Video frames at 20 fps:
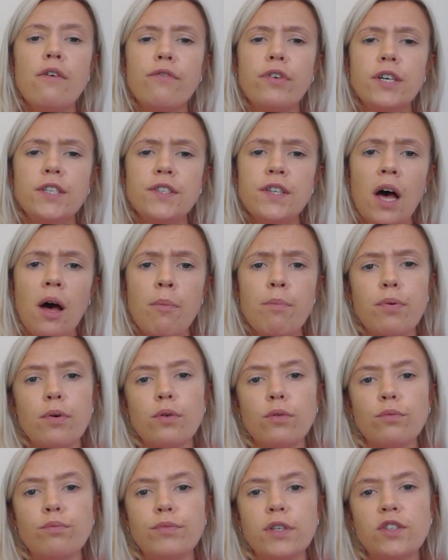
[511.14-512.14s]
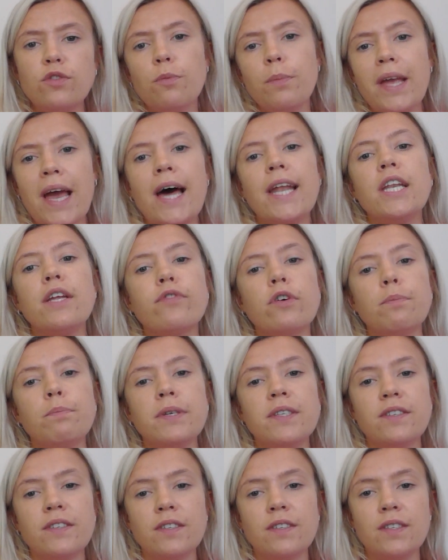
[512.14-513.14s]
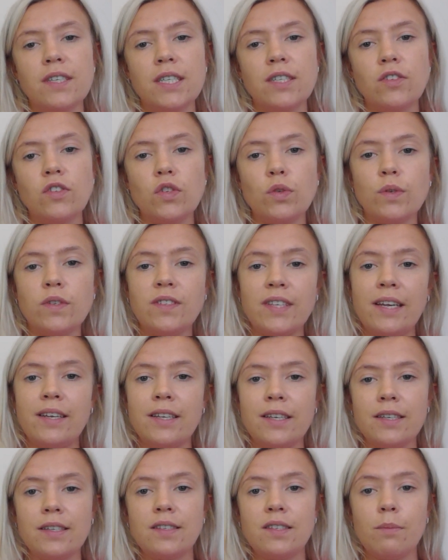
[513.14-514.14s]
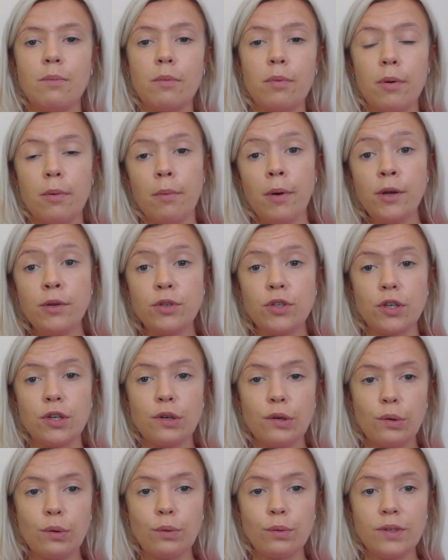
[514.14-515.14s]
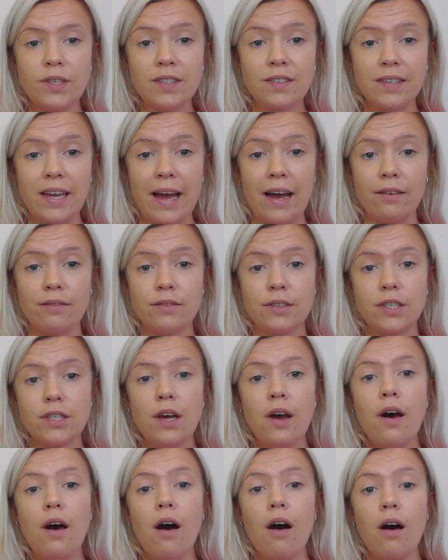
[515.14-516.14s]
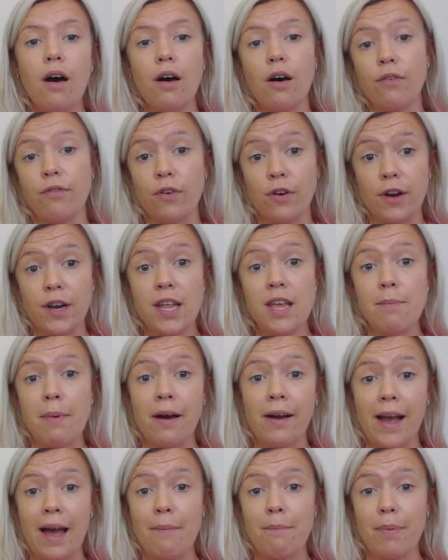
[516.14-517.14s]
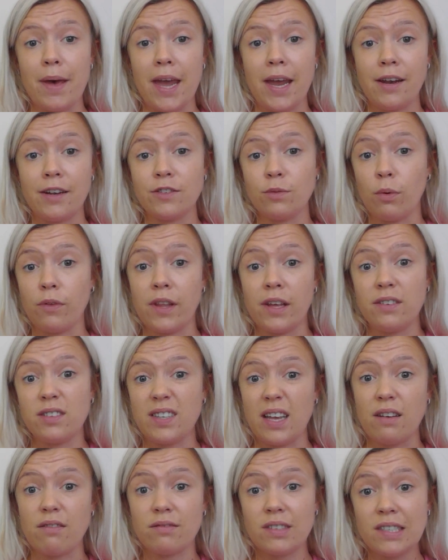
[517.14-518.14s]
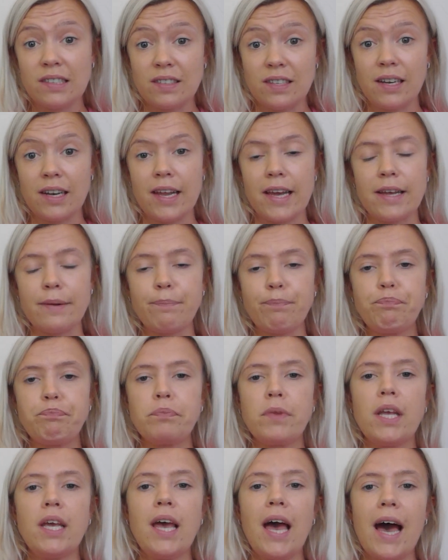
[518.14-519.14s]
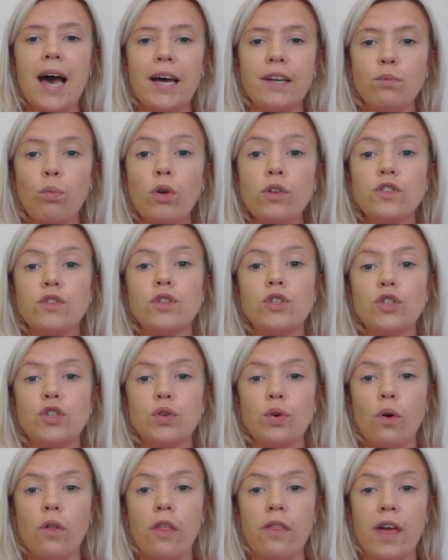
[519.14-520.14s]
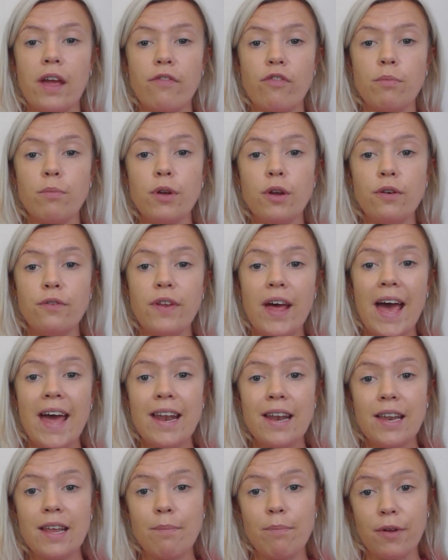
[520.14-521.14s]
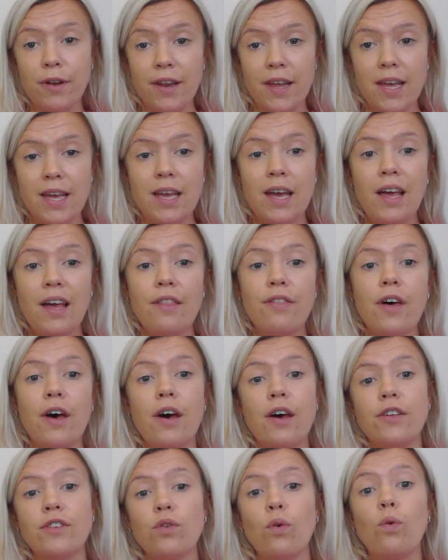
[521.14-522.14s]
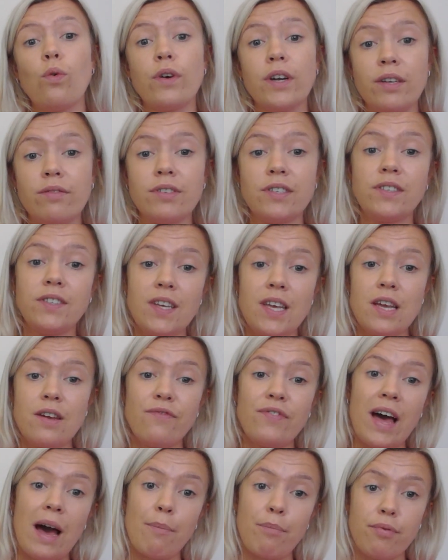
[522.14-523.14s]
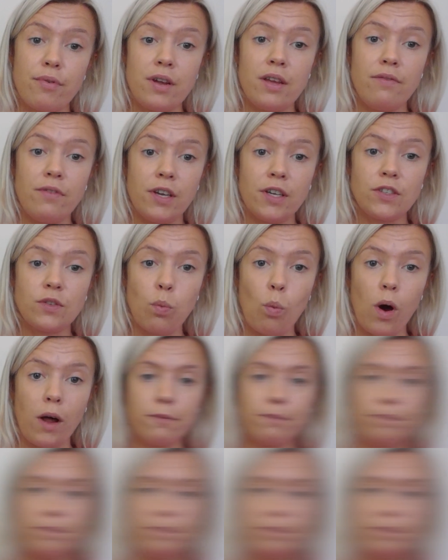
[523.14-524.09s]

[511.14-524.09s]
For example, this would be handy for businesses who are sending a similar promotion or discount for an email campaign as one they sent recently, and want to ensure that they've removed anybody that has already received that previous one.